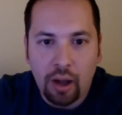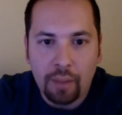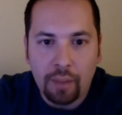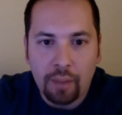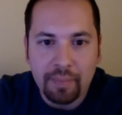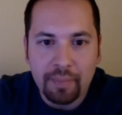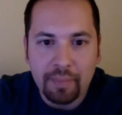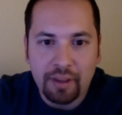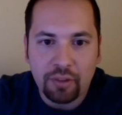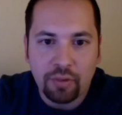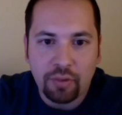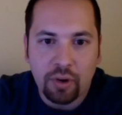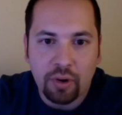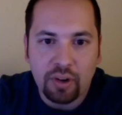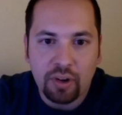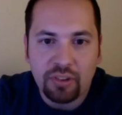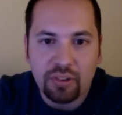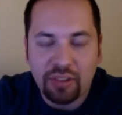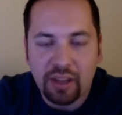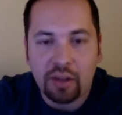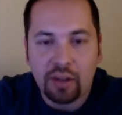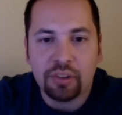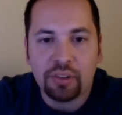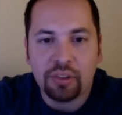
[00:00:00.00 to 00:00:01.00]
as far as
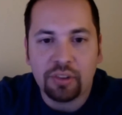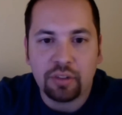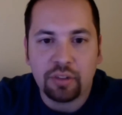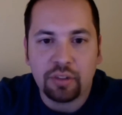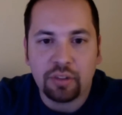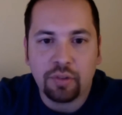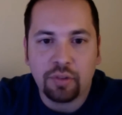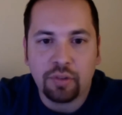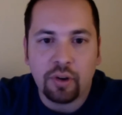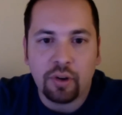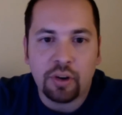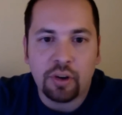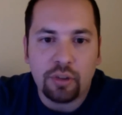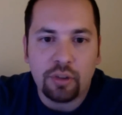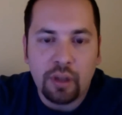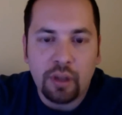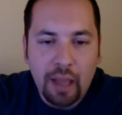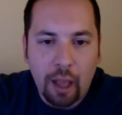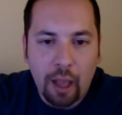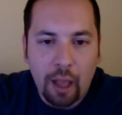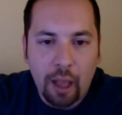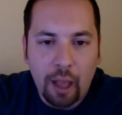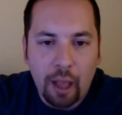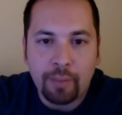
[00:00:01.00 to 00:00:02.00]
sales and as far as
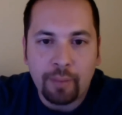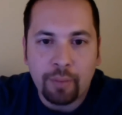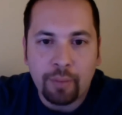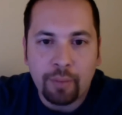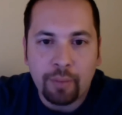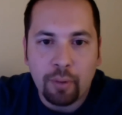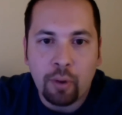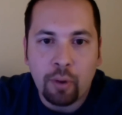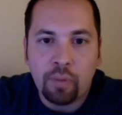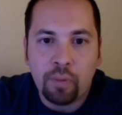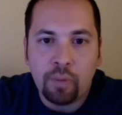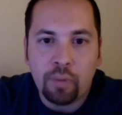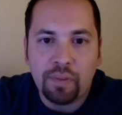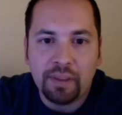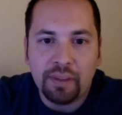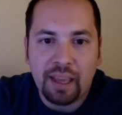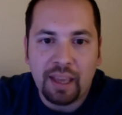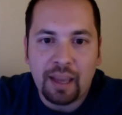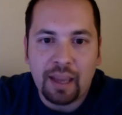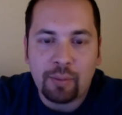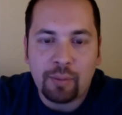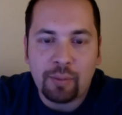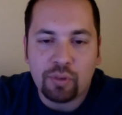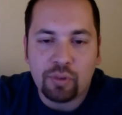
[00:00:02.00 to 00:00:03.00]
helping promote the
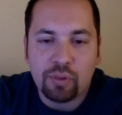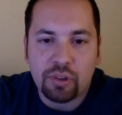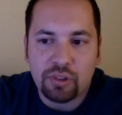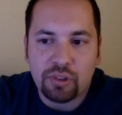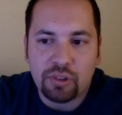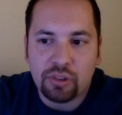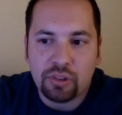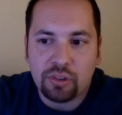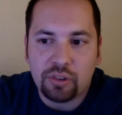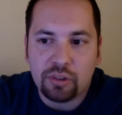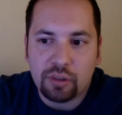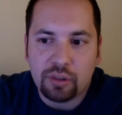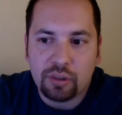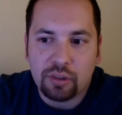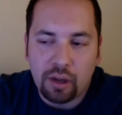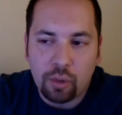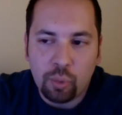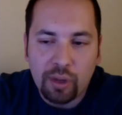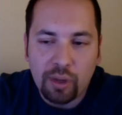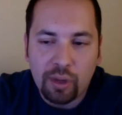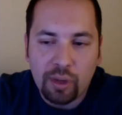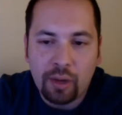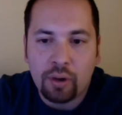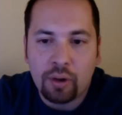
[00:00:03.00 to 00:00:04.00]
games versus
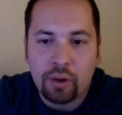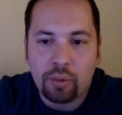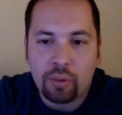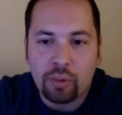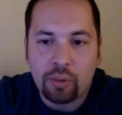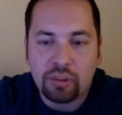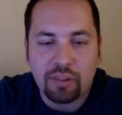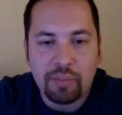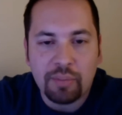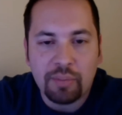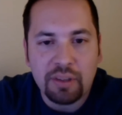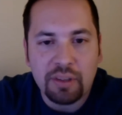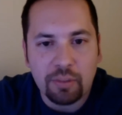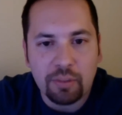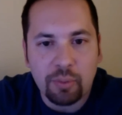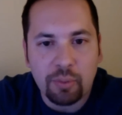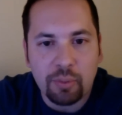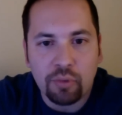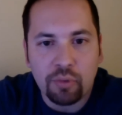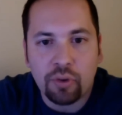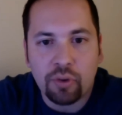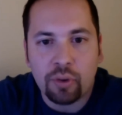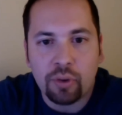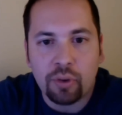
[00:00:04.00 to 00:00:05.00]
WiiWare, which I've mentioned
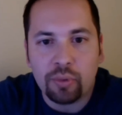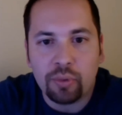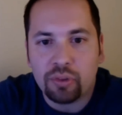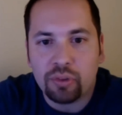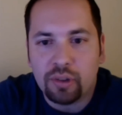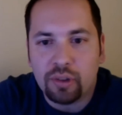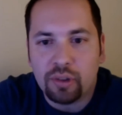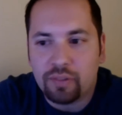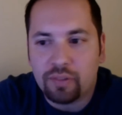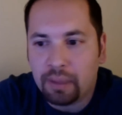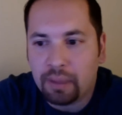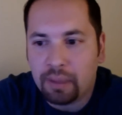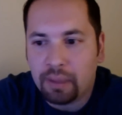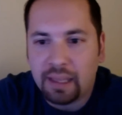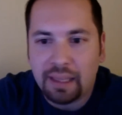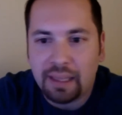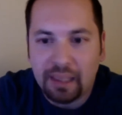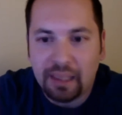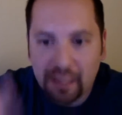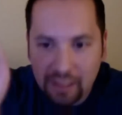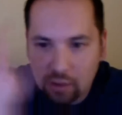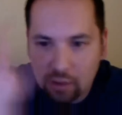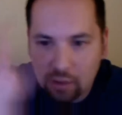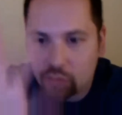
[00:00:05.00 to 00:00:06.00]
before, was sort of a
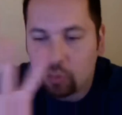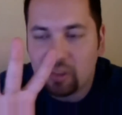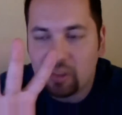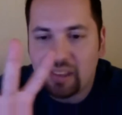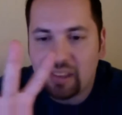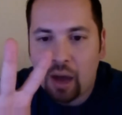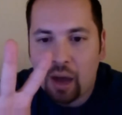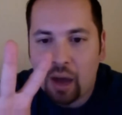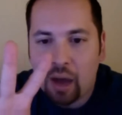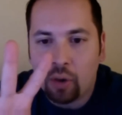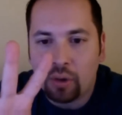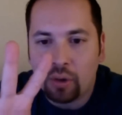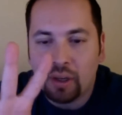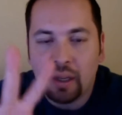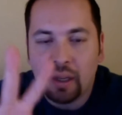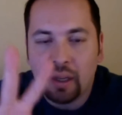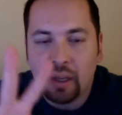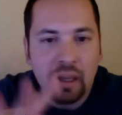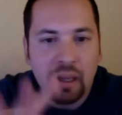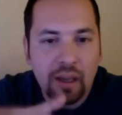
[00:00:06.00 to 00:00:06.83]
blanket. Here's what's out.